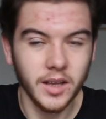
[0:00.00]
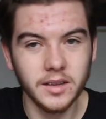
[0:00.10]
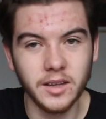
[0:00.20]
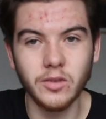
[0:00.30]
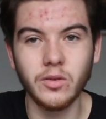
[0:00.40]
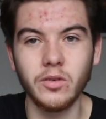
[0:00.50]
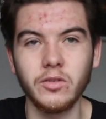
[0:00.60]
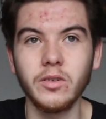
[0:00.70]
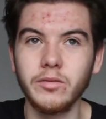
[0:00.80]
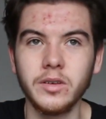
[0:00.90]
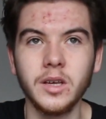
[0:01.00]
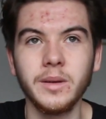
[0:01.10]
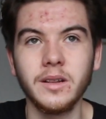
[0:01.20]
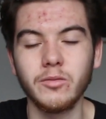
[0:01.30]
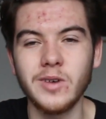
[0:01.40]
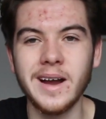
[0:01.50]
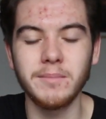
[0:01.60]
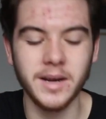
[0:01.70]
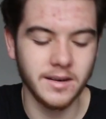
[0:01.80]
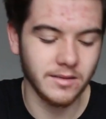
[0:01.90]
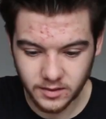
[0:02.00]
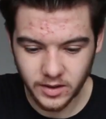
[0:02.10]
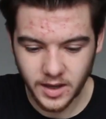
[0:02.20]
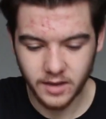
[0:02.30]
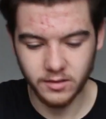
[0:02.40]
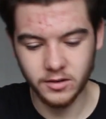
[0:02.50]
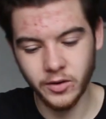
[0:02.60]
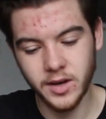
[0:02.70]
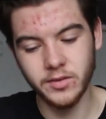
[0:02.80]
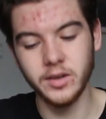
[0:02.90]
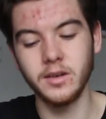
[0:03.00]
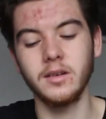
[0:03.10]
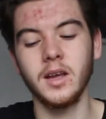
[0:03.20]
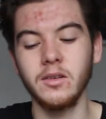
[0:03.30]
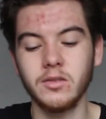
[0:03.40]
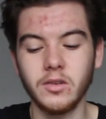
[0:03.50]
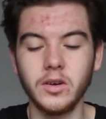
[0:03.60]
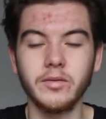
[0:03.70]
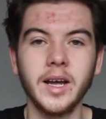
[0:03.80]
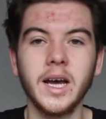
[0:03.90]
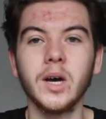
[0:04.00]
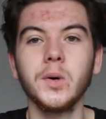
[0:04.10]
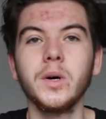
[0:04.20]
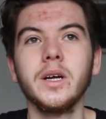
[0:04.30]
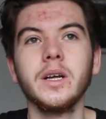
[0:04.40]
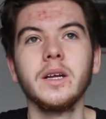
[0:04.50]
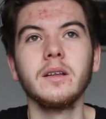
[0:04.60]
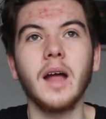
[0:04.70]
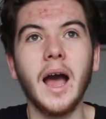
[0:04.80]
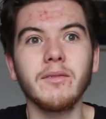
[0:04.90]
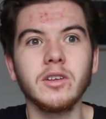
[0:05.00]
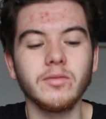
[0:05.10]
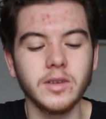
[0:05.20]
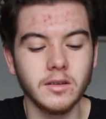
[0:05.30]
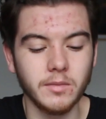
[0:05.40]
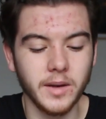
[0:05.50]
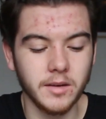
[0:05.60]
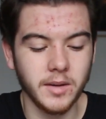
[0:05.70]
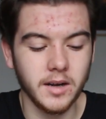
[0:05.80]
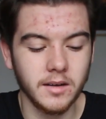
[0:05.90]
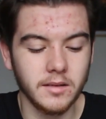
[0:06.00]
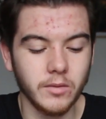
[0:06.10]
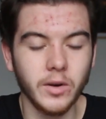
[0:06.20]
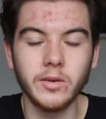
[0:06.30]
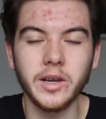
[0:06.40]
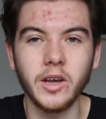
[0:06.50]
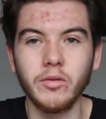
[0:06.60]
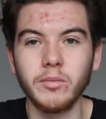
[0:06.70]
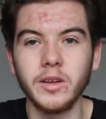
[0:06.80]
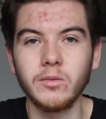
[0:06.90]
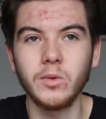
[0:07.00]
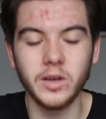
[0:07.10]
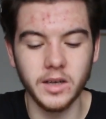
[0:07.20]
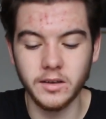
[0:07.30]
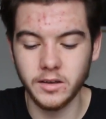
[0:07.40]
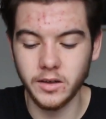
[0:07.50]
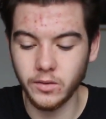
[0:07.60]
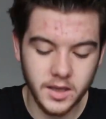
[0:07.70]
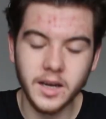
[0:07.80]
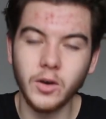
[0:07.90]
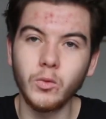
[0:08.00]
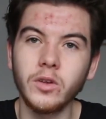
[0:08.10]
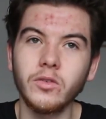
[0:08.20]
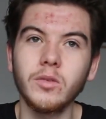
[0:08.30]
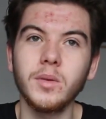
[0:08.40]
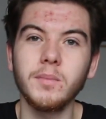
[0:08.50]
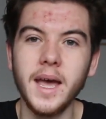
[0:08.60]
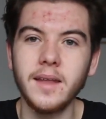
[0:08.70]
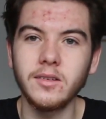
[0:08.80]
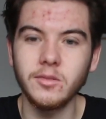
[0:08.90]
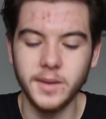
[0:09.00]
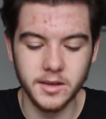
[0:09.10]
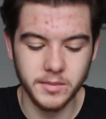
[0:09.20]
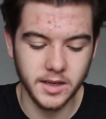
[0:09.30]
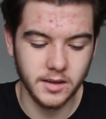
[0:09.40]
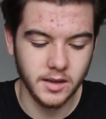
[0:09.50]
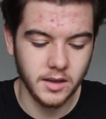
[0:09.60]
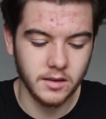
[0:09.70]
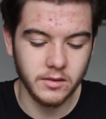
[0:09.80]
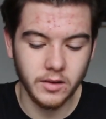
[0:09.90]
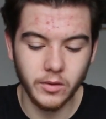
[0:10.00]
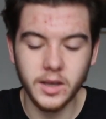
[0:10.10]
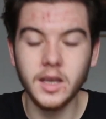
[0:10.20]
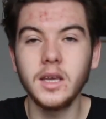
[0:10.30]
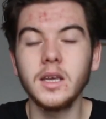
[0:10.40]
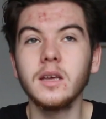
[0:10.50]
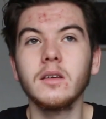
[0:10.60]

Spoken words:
the introduction of Vermin, the Rat Man. So so Craven is sort of now, having defeated Spider-Man, he's like, where do I go from this? What can I do? He kind of wants to be better than Spider-Man, so he